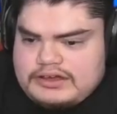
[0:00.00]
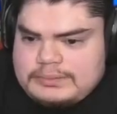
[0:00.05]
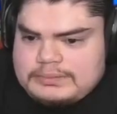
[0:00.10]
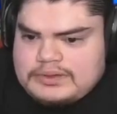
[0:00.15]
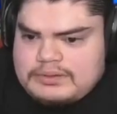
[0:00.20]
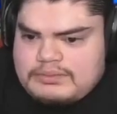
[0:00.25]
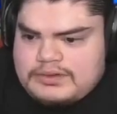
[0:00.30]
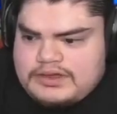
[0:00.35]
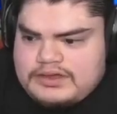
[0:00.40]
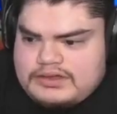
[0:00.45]
up
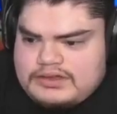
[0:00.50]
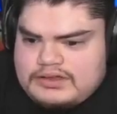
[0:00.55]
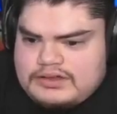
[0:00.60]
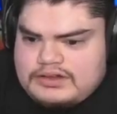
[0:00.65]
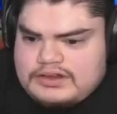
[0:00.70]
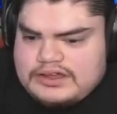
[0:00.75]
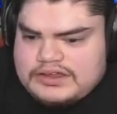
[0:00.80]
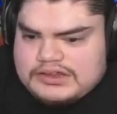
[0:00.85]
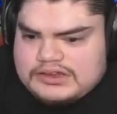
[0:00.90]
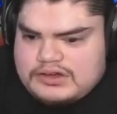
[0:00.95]
the middle.
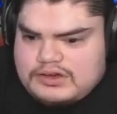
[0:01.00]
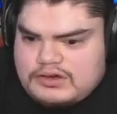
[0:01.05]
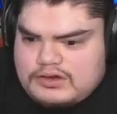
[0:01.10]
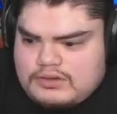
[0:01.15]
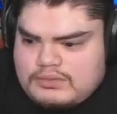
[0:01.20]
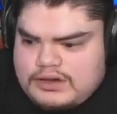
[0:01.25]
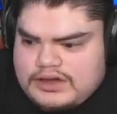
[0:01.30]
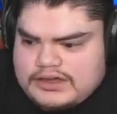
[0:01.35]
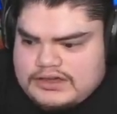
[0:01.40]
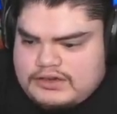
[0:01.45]
Let's go,
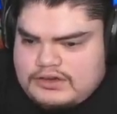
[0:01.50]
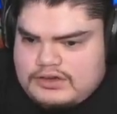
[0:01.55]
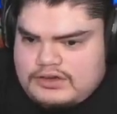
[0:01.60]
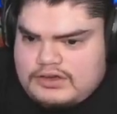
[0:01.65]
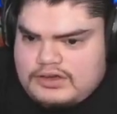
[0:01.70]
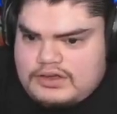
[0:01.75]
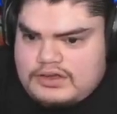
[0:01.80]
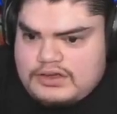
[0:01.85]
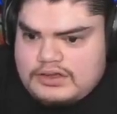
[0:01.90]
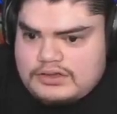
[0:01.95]

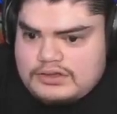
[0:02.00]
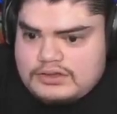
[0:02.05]
Michael.